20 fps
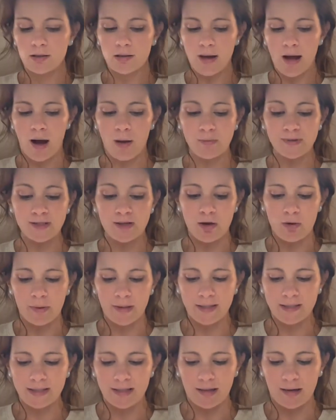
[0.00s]
I was
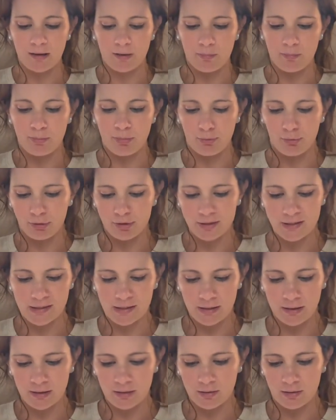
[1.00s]
going to get
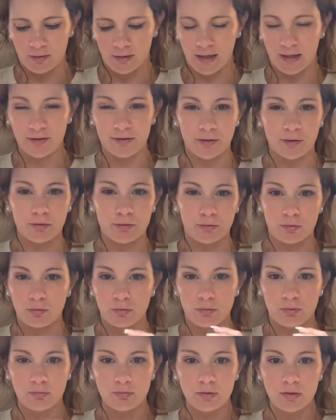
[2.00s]
boursin, like the
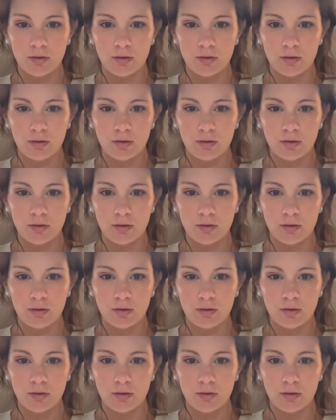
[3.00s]
little